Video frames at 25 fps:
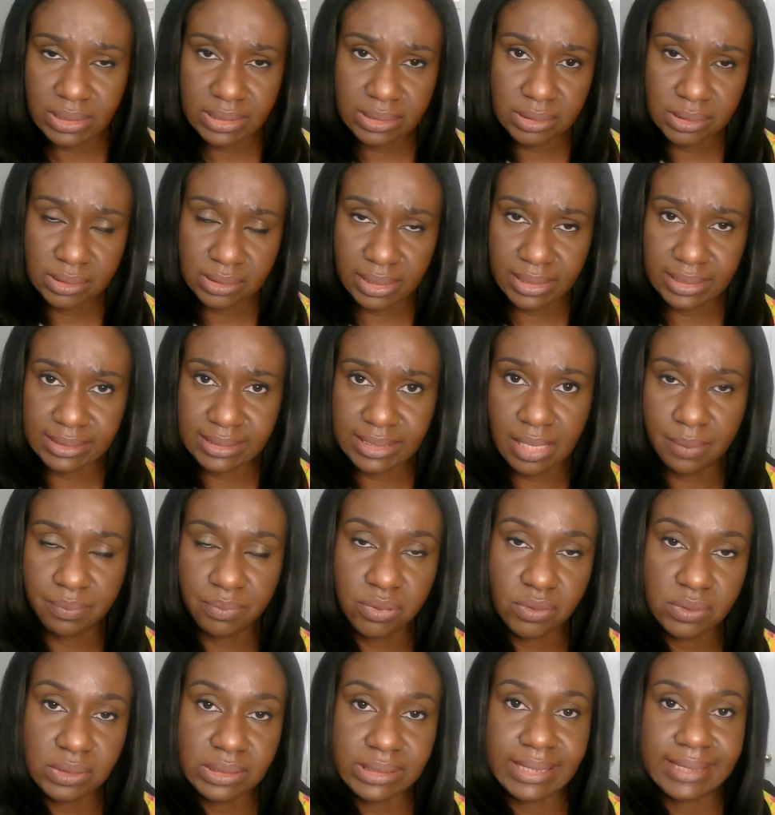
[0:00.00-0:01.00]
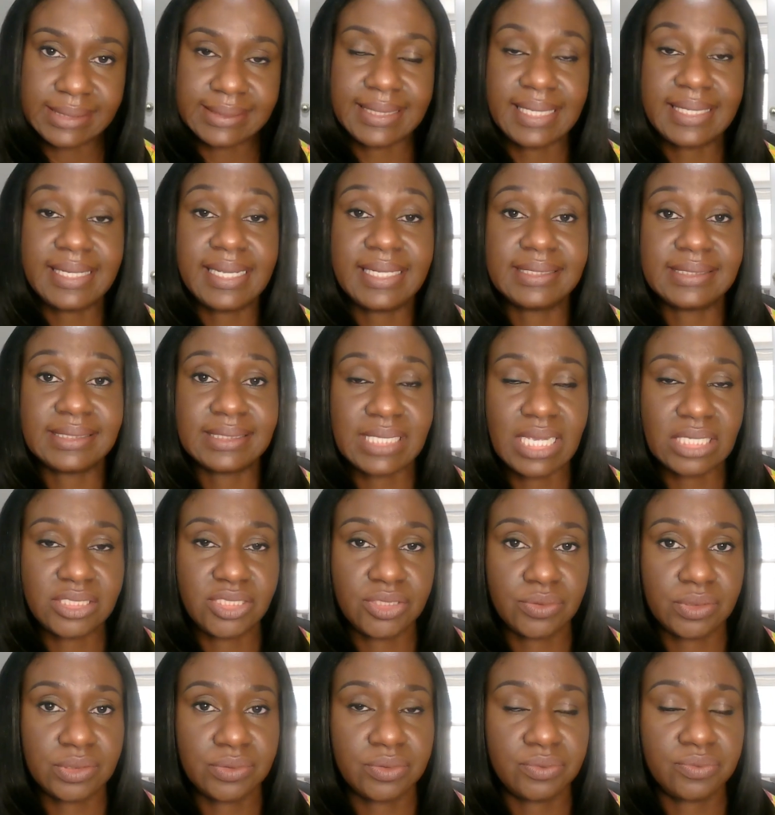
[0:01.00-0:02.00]
these examples, there's an
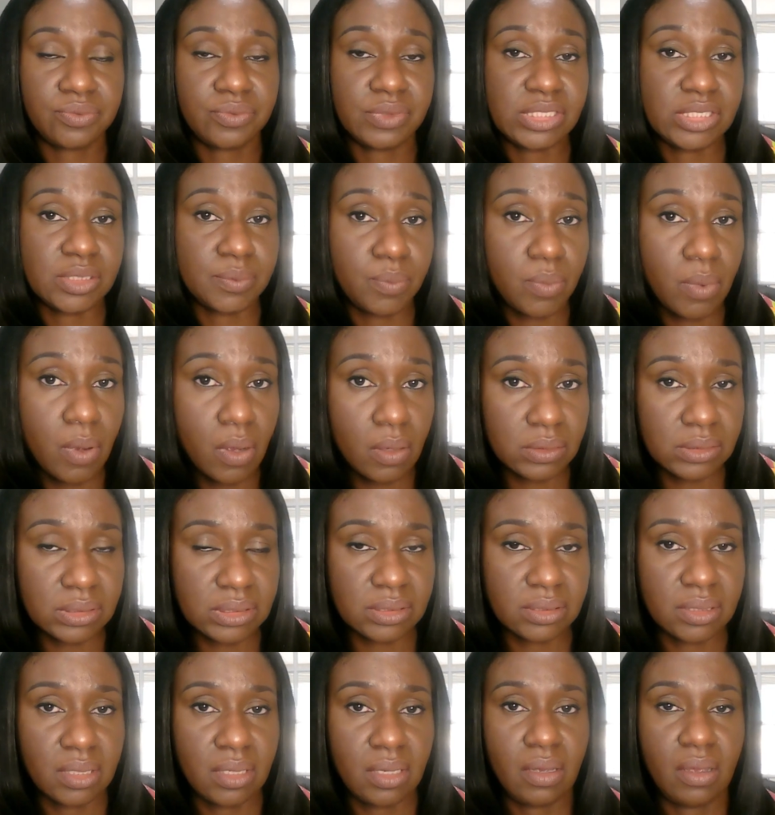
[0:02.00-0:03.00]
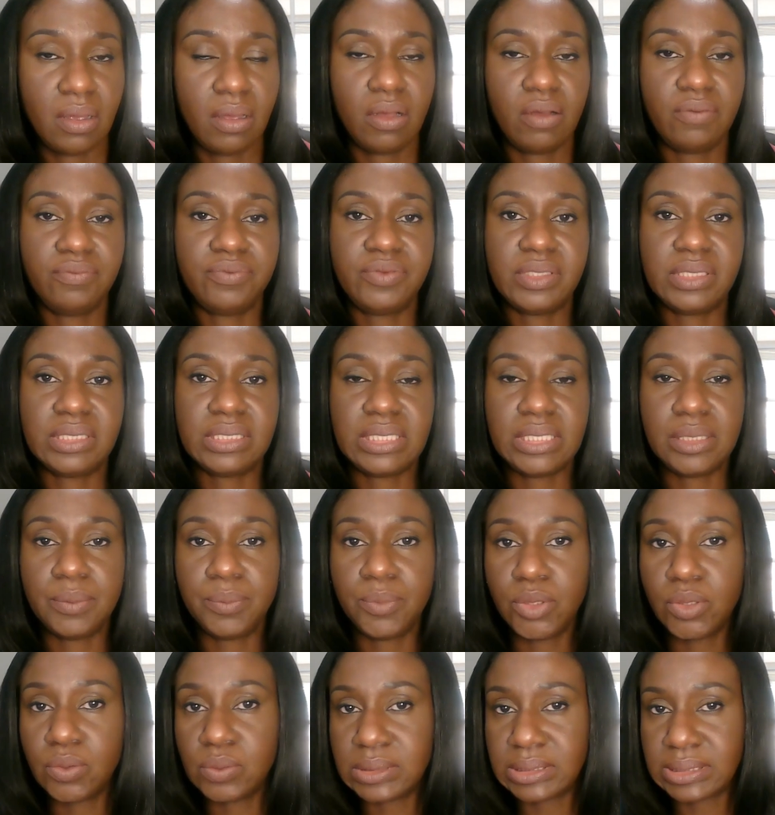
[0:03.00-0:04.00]
exaggerated response of the
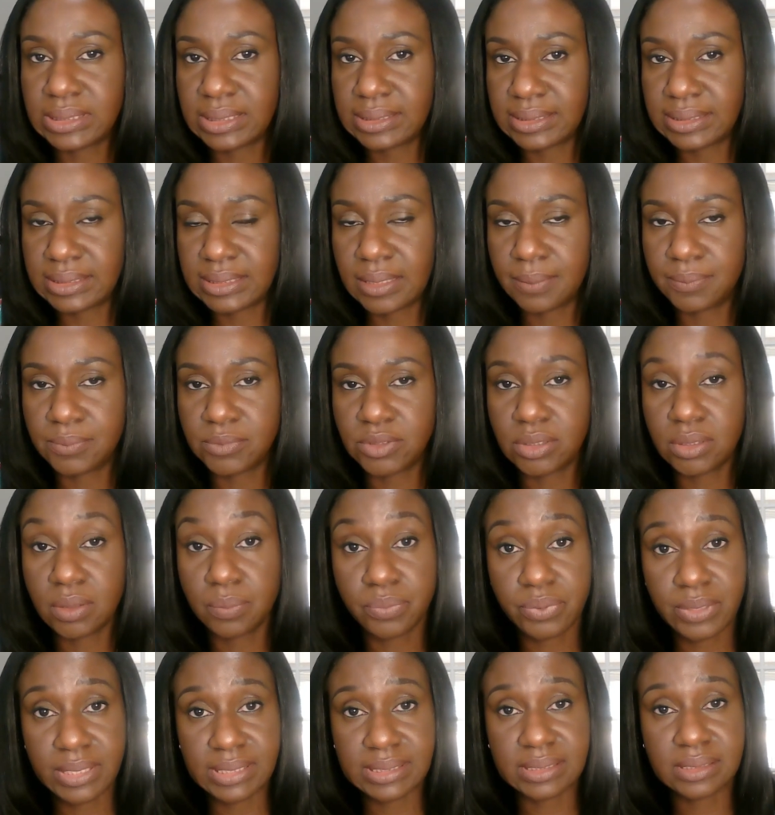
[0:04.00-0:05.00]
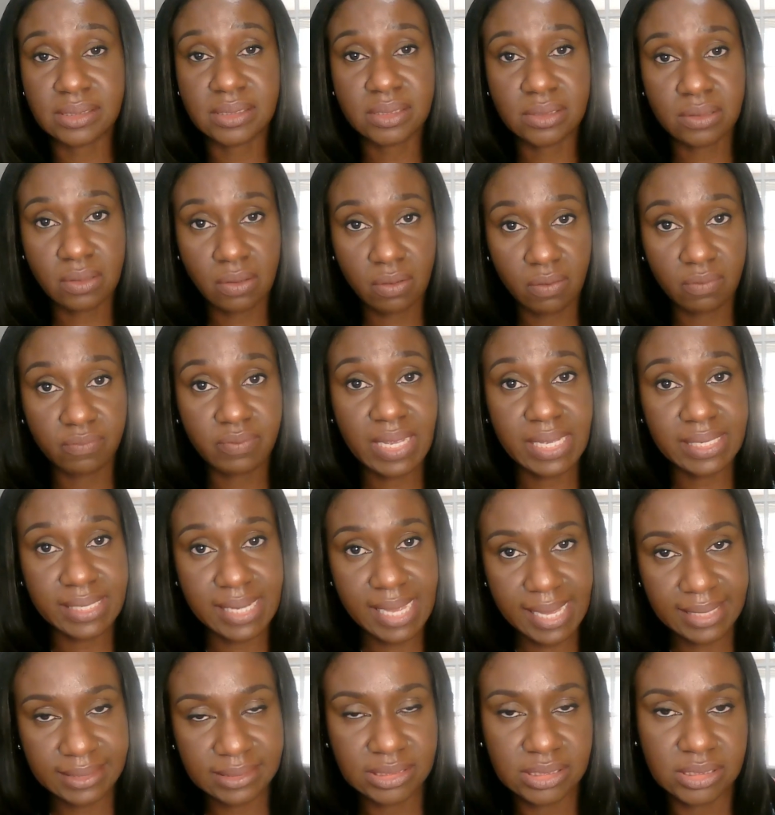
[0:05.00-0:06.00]
immune system to the presence of an
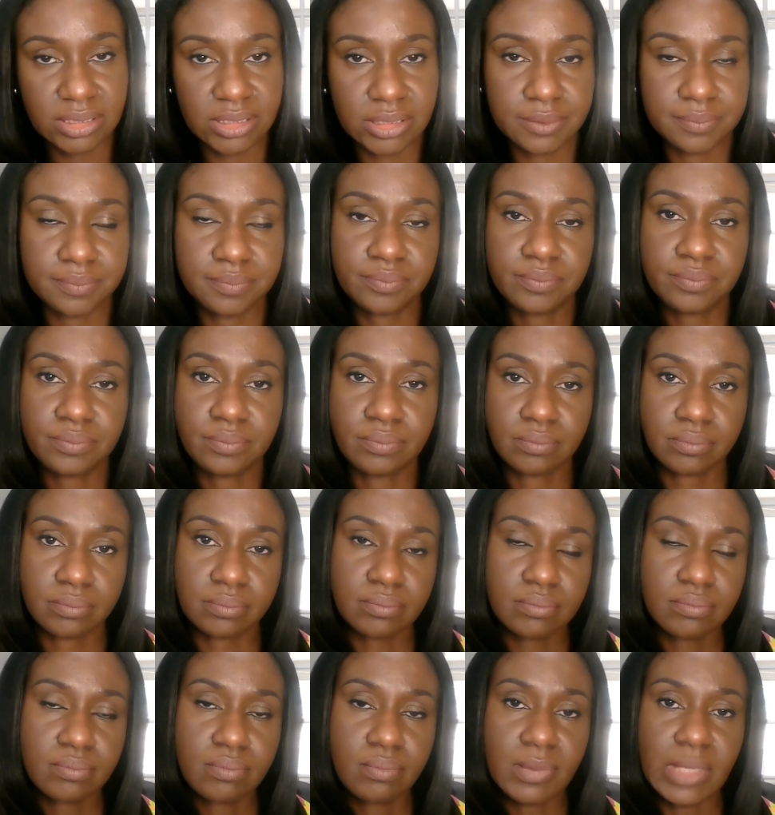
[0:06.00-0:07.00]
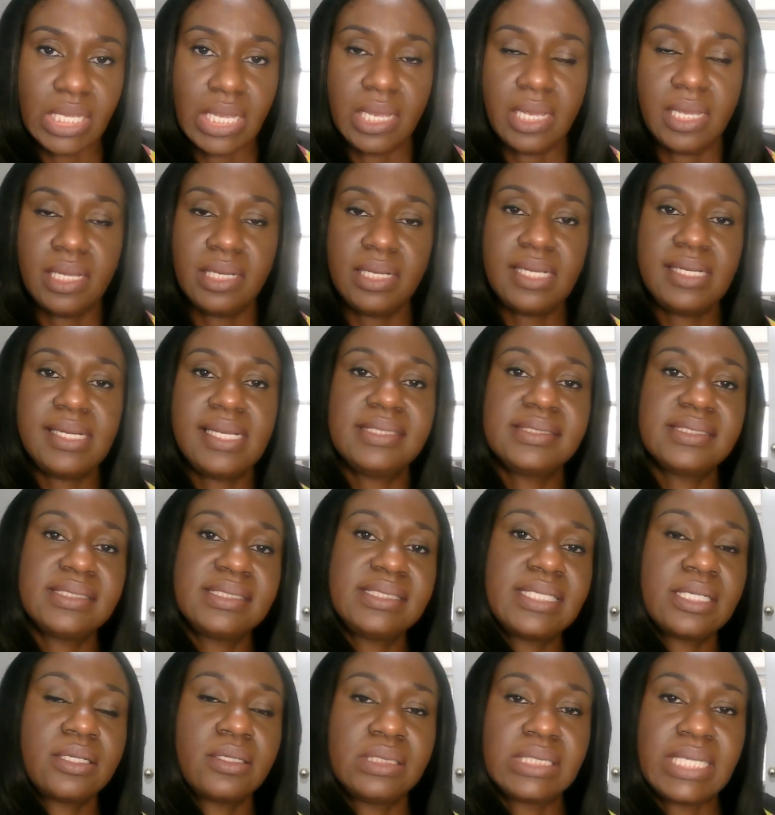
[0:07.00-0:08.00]
antigen. And there's a
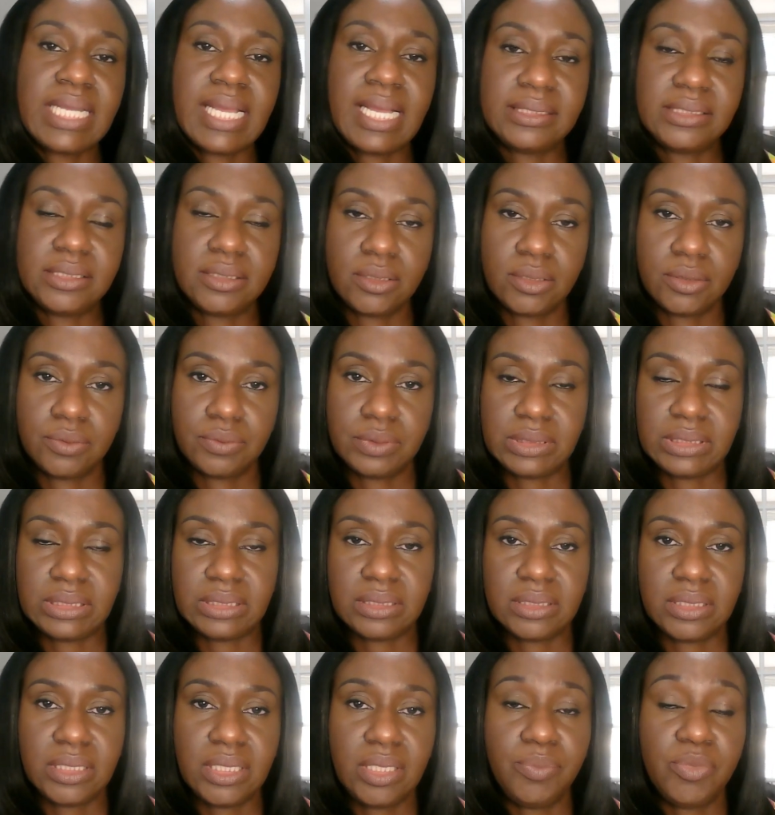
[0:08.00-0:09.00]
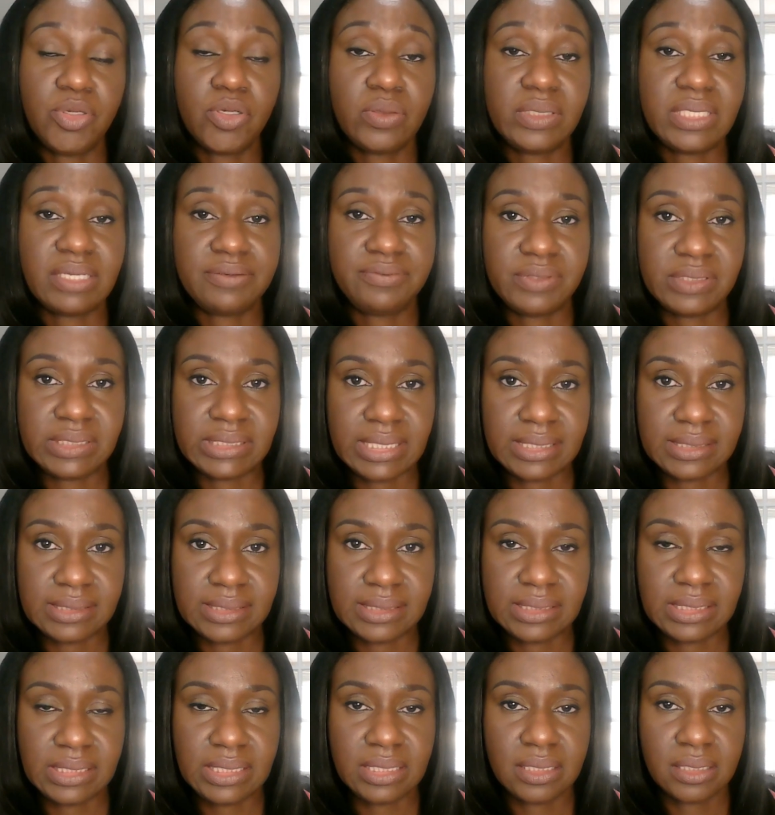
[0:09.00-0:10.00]
second category, the
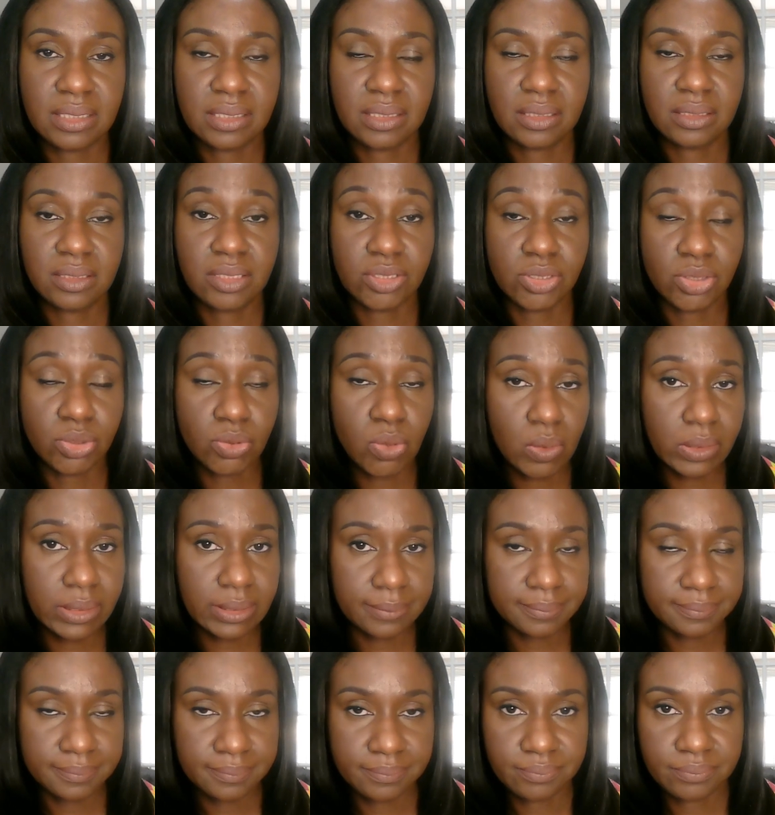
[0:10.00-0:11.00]
immunodeficiency disorder.